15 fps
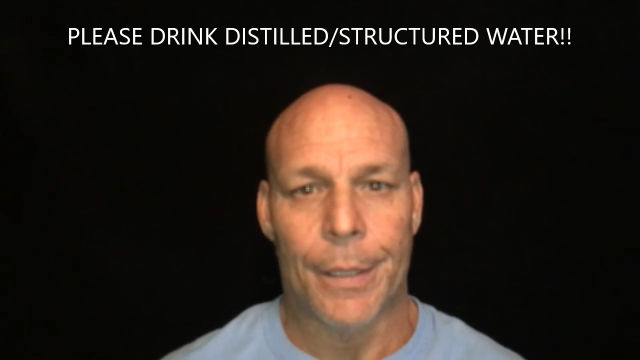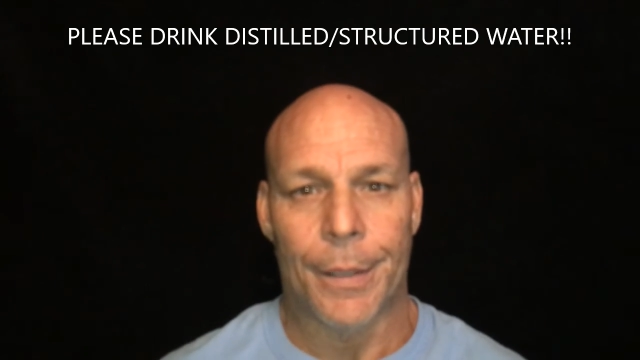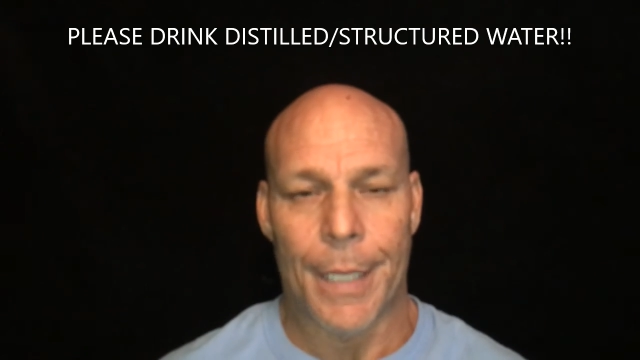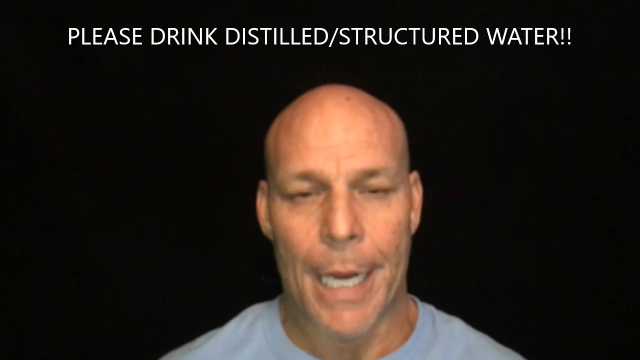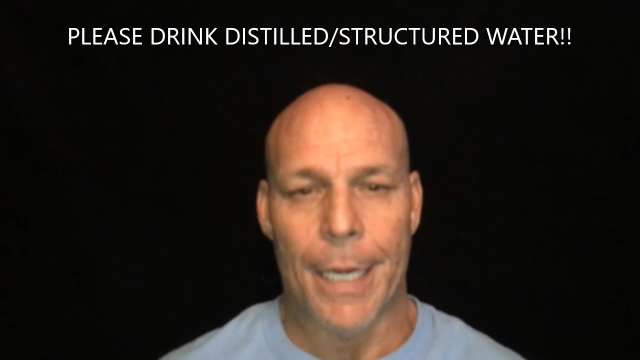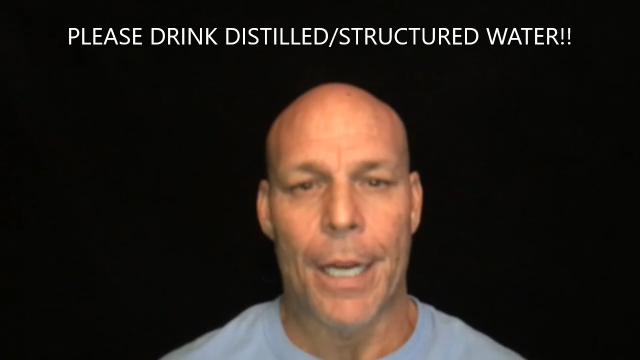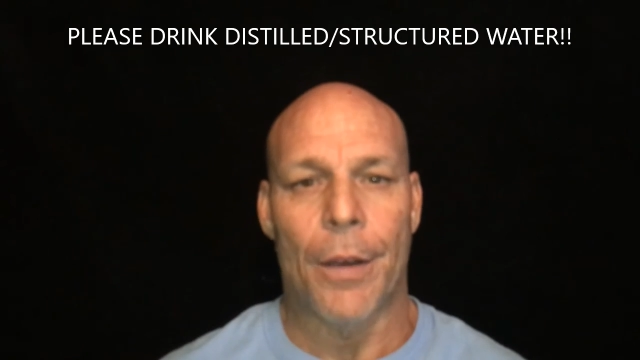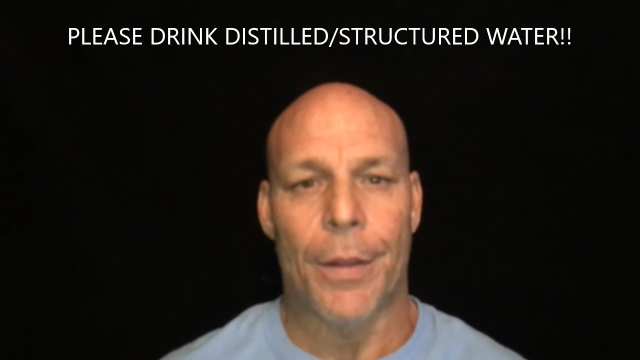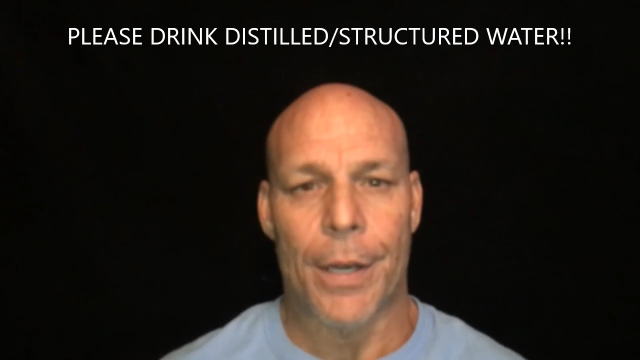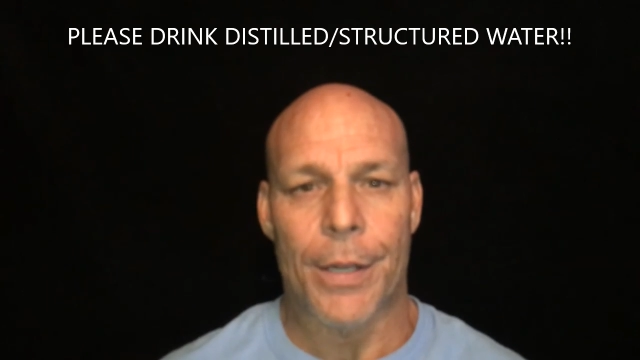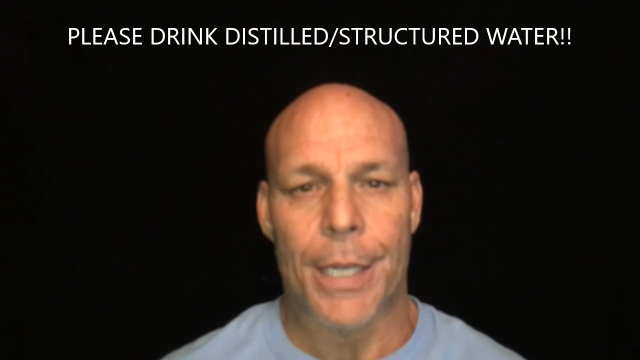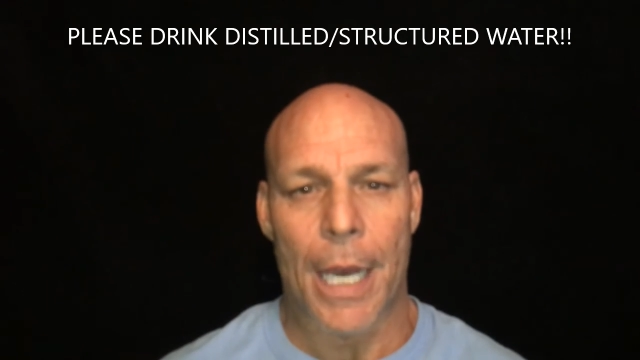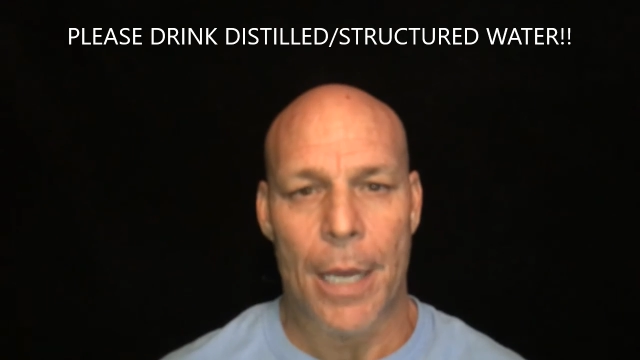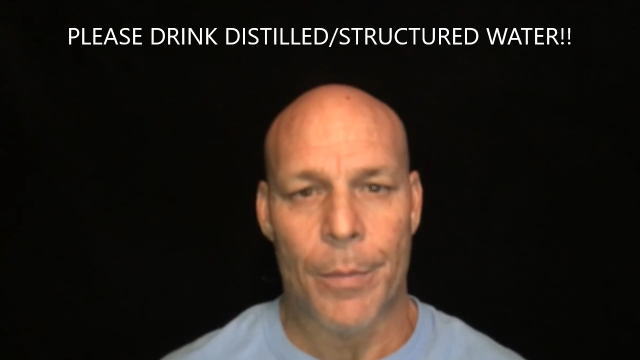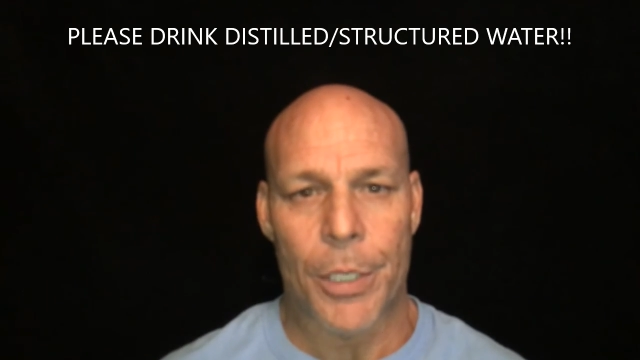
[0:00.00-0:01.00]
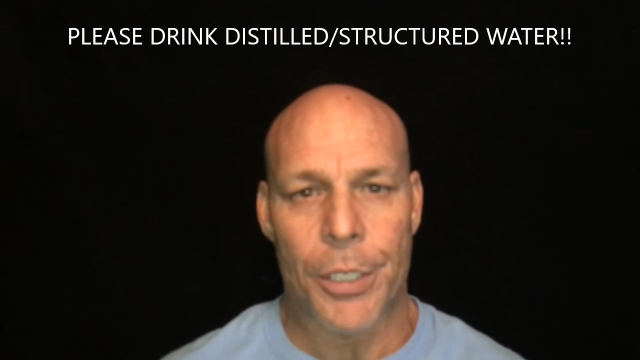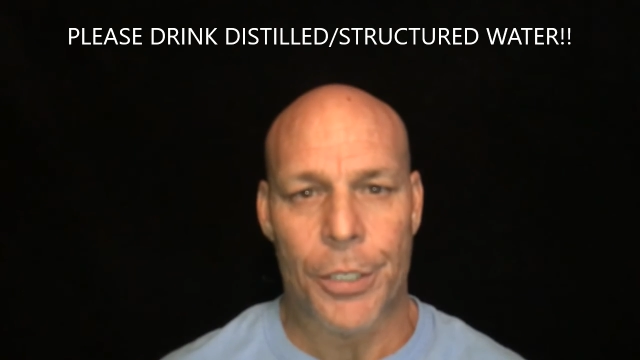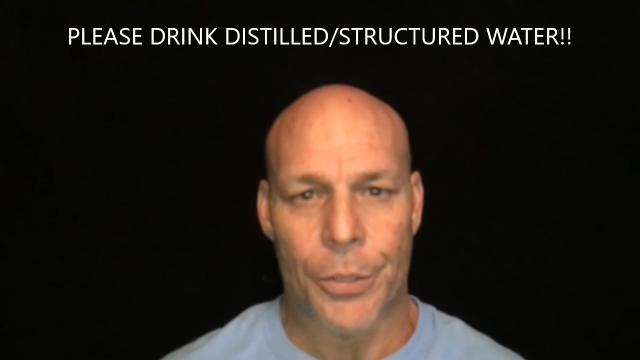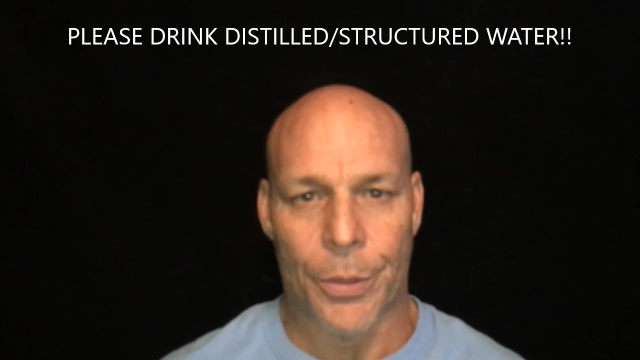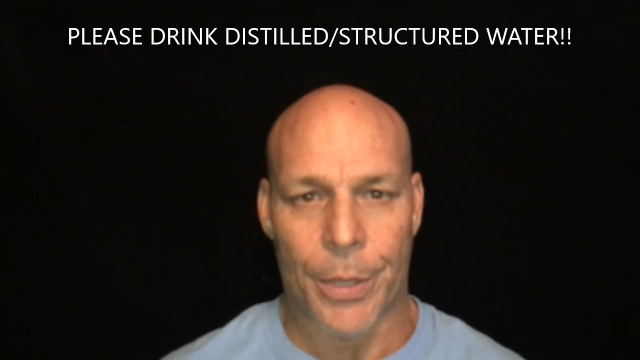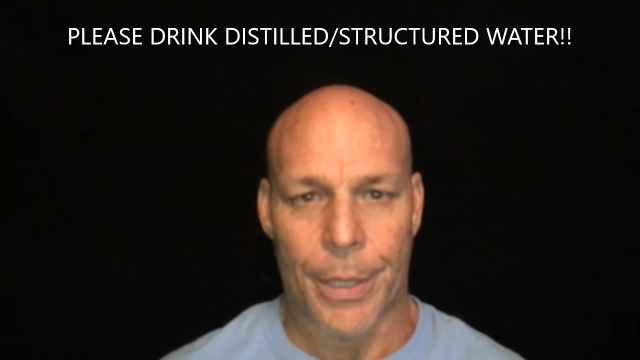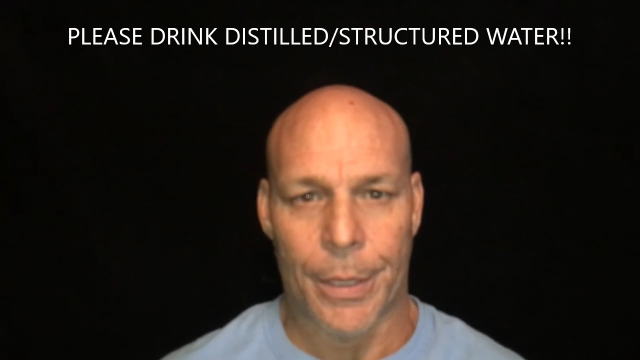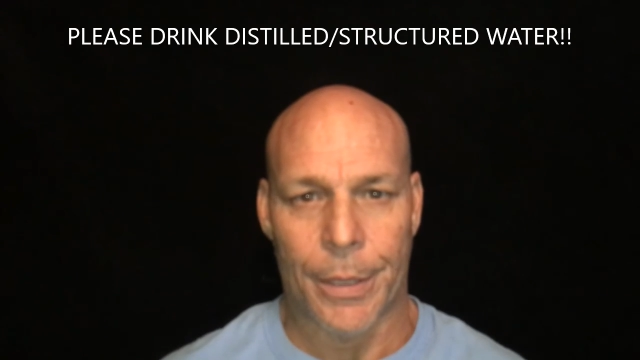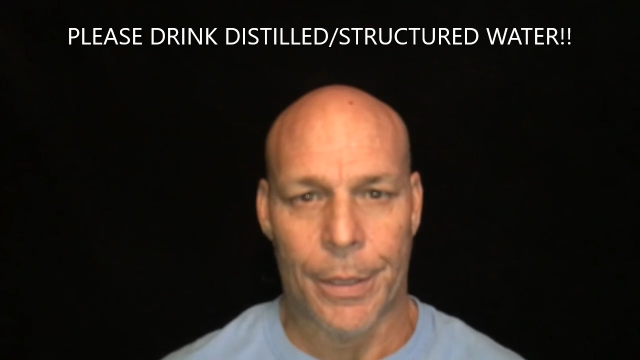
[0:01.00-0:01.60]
They know their time is short.